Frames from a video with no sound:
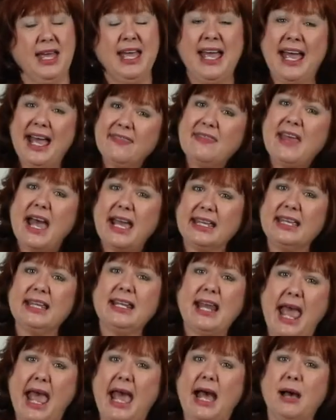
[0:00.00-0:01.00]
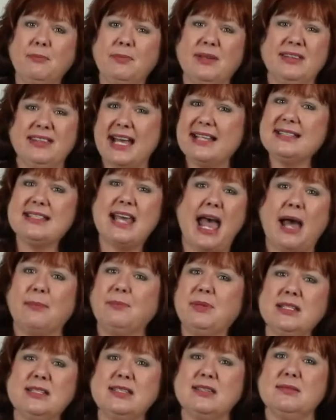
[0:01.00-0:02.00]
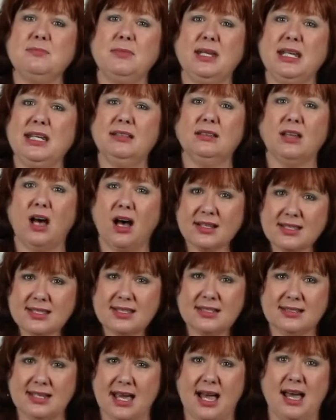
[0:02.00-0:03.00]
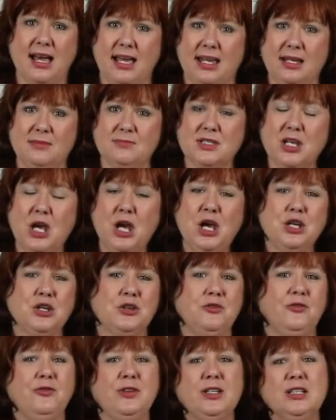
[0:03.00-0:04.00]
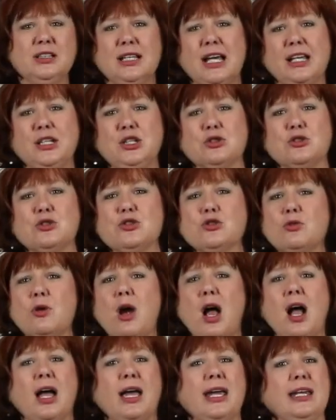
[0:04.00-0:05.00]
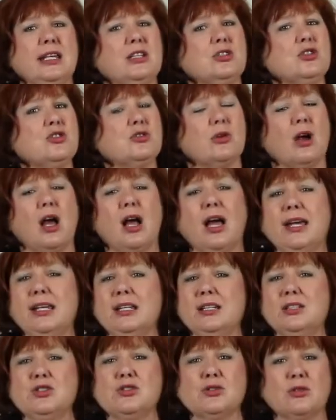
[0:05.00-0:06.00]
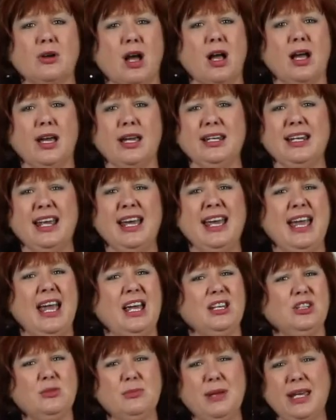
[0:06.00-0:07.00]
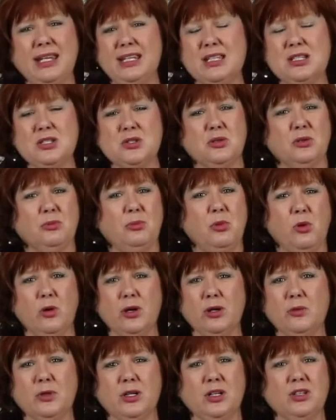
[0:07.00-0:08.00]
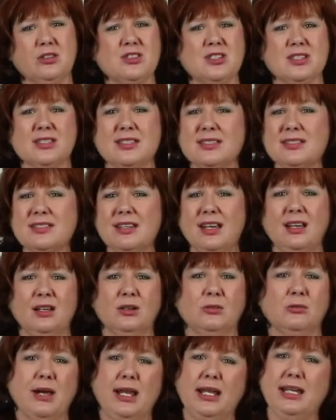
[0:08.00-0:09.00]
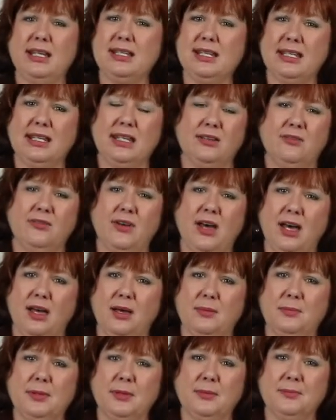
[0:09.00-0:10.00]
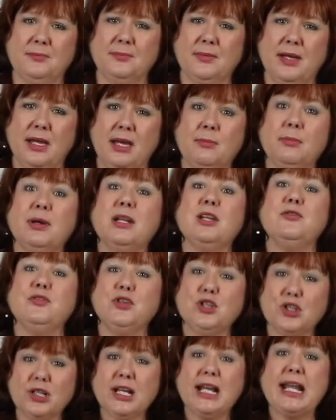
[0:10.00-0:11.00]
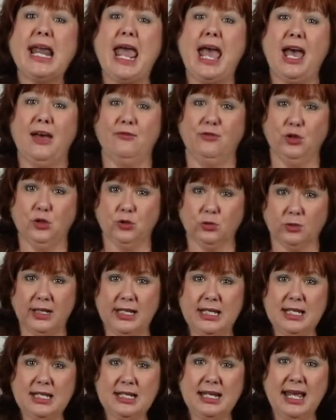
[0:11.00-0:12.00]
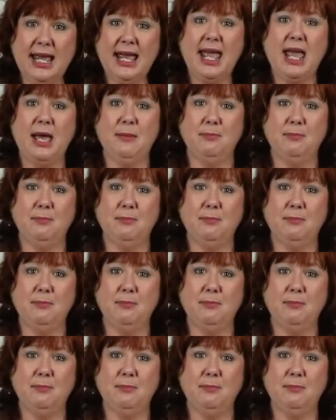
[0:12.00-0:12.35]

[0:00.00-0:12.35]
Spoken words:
And that can happen. That's happened to me lots of times. You feel like you're trying and trying and trying, and you may get to a point where you're just ready to give up. But if you're going to have grit and